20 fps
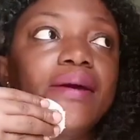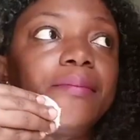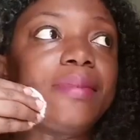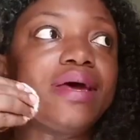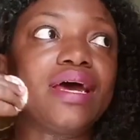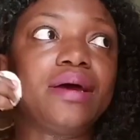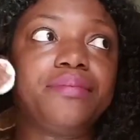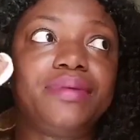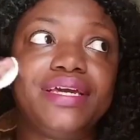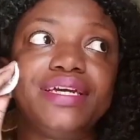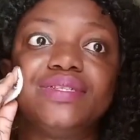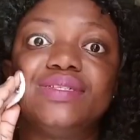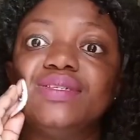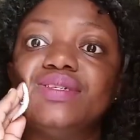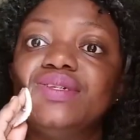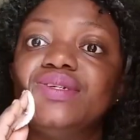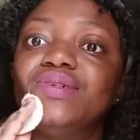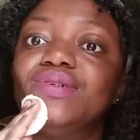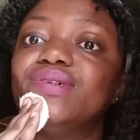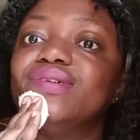But I'm yet to
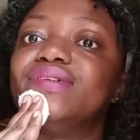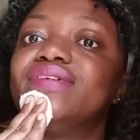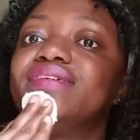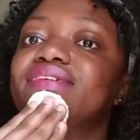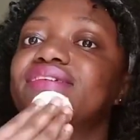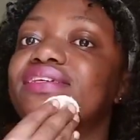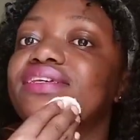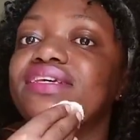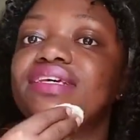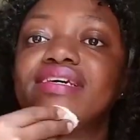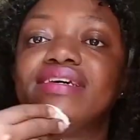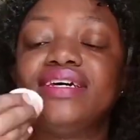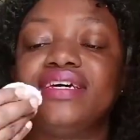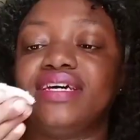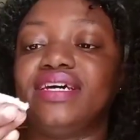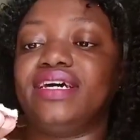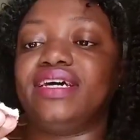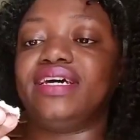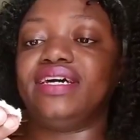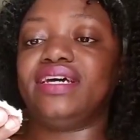use
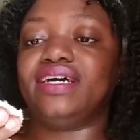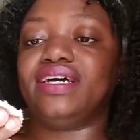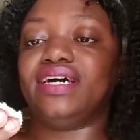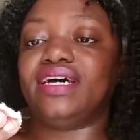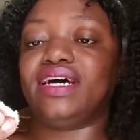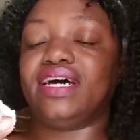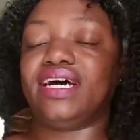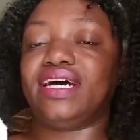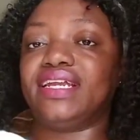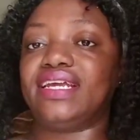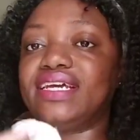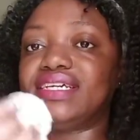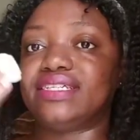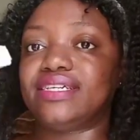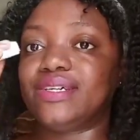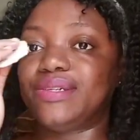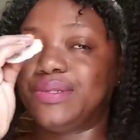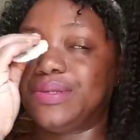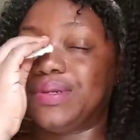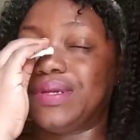an
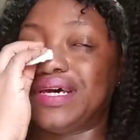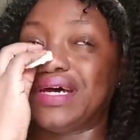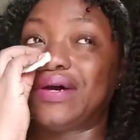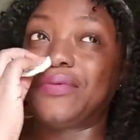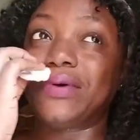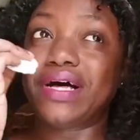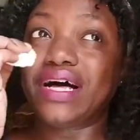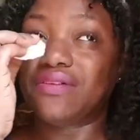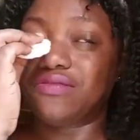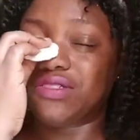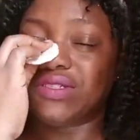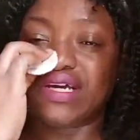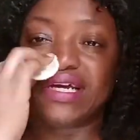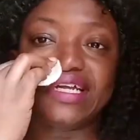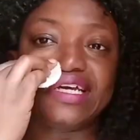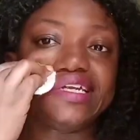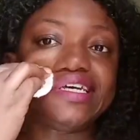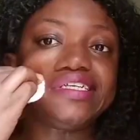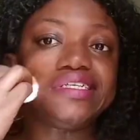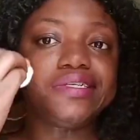essence toner. Well, I've
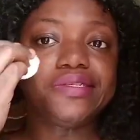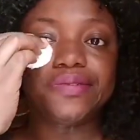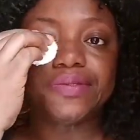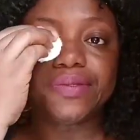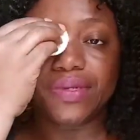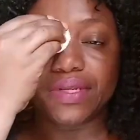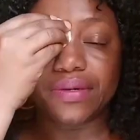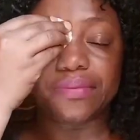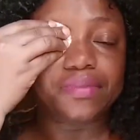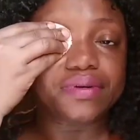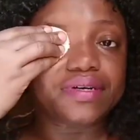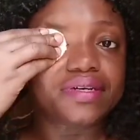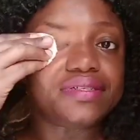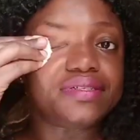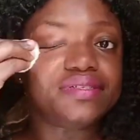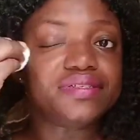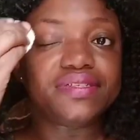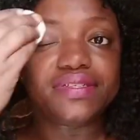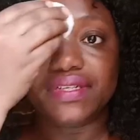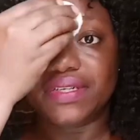tried an essence toner, but
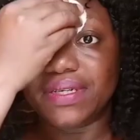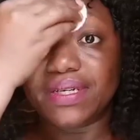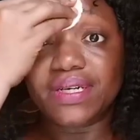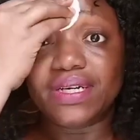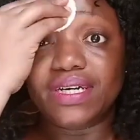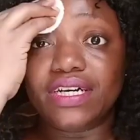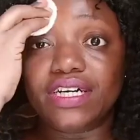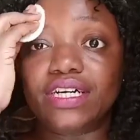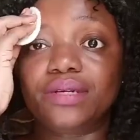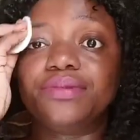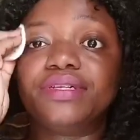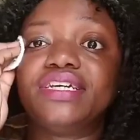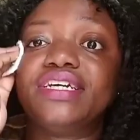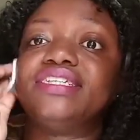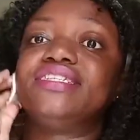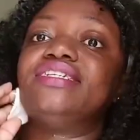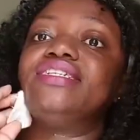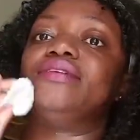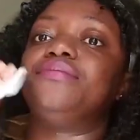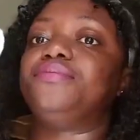I'll be
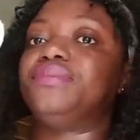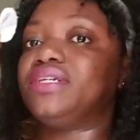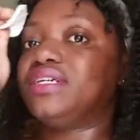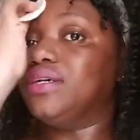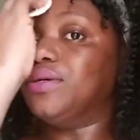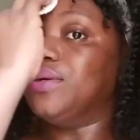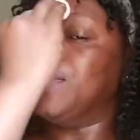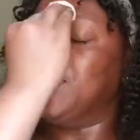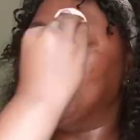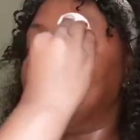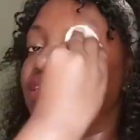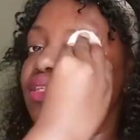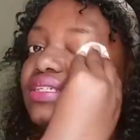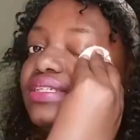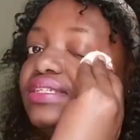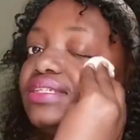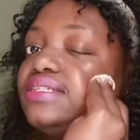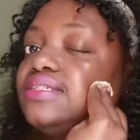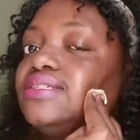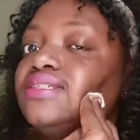getting a bigger
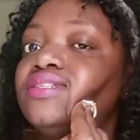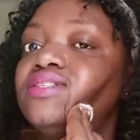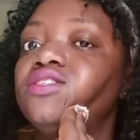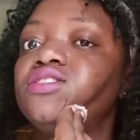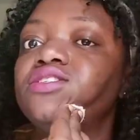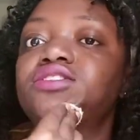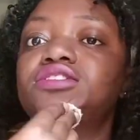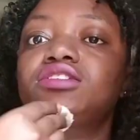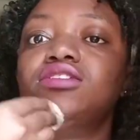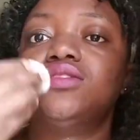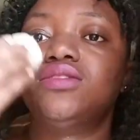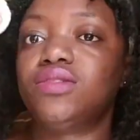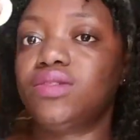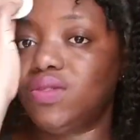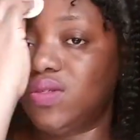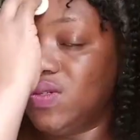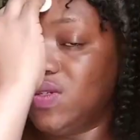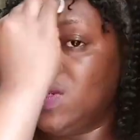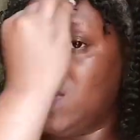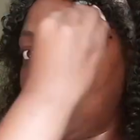one to
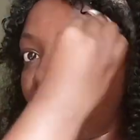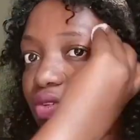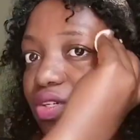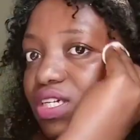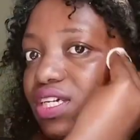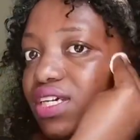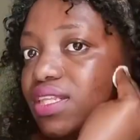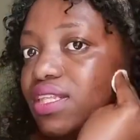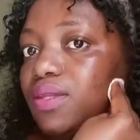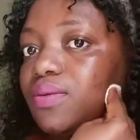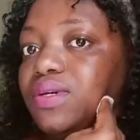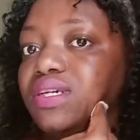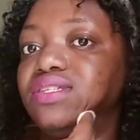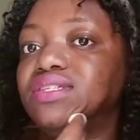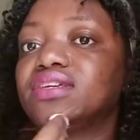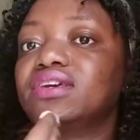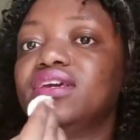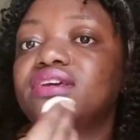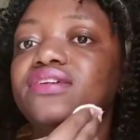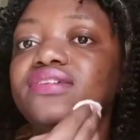use for the 3
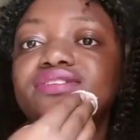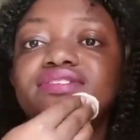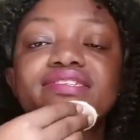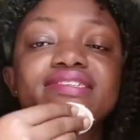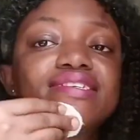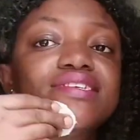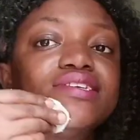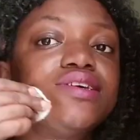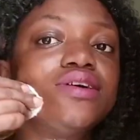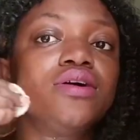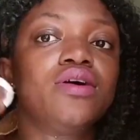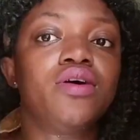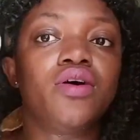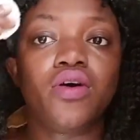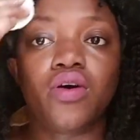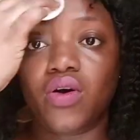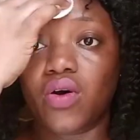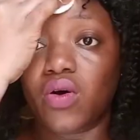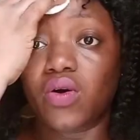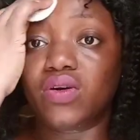skins
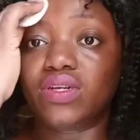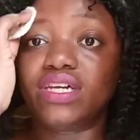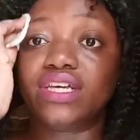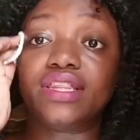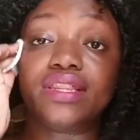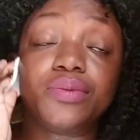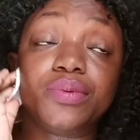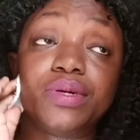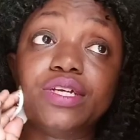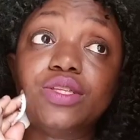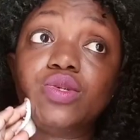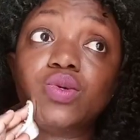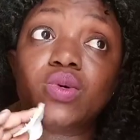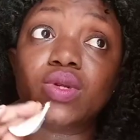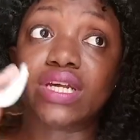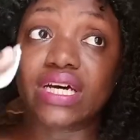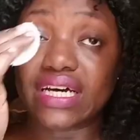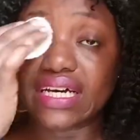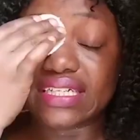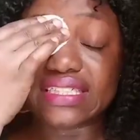or the 3
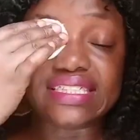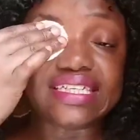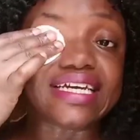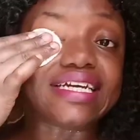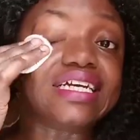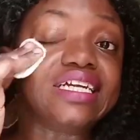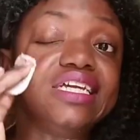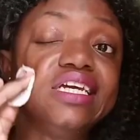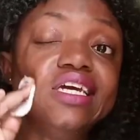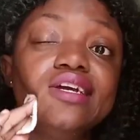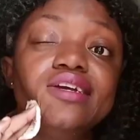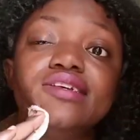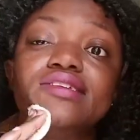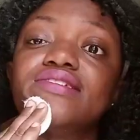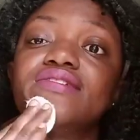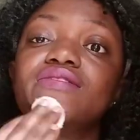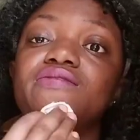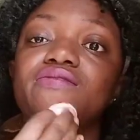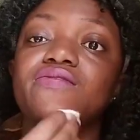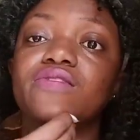toner
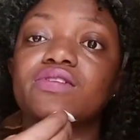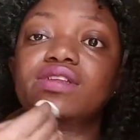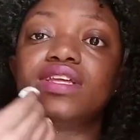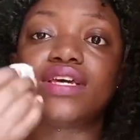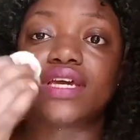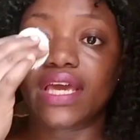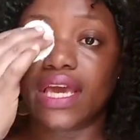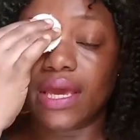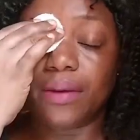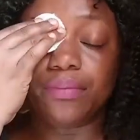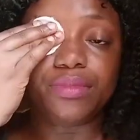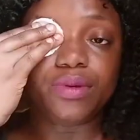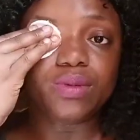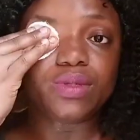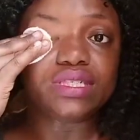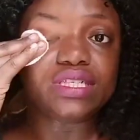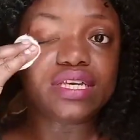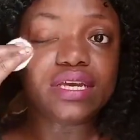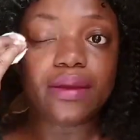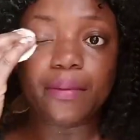techniques for the
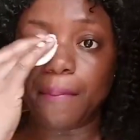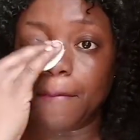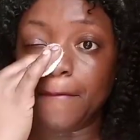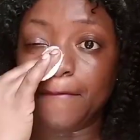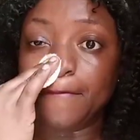K-beauty.